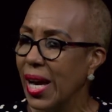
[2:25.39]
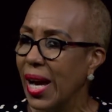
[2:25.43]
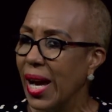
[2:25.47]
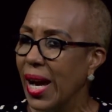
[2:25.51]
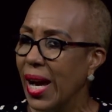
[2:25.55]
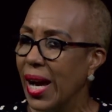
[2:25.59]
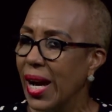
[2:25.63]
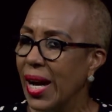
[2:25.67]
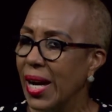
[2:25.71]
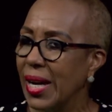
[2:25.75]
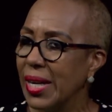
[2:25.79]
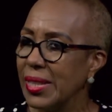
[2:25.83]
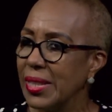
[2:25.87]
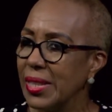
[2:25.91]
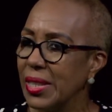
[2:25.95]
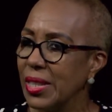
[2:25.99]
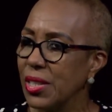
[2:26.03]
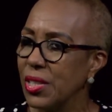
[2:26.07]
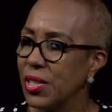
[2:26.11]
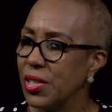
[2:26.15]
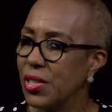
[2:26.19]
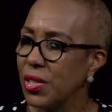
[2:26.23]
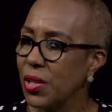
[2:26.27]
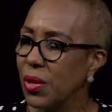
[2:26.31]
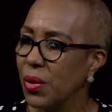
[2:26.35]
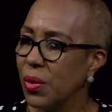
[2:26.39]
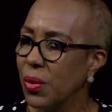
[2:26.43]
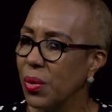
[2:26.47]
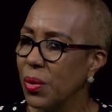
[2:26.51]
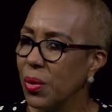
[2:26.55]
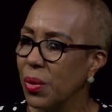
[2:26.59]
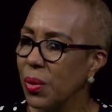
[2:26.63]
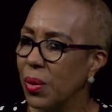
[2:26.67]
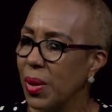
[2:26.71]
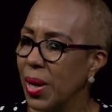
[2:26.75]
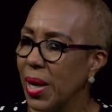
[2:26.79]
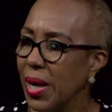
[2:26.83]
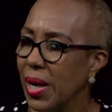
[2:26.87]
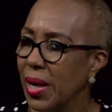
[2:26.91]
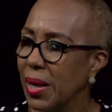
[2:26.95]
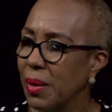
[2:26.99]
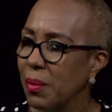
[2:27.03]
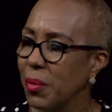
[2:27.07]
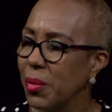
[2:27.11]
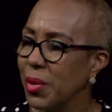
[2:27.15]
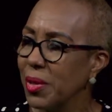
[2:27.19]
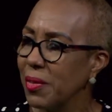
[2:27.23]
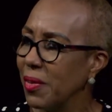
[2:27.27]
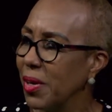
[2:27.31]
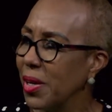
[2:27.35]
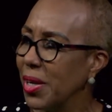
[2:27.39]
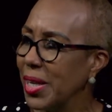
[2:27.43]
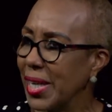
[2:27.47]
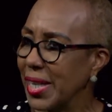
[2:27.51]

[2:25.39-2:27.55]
And so we've all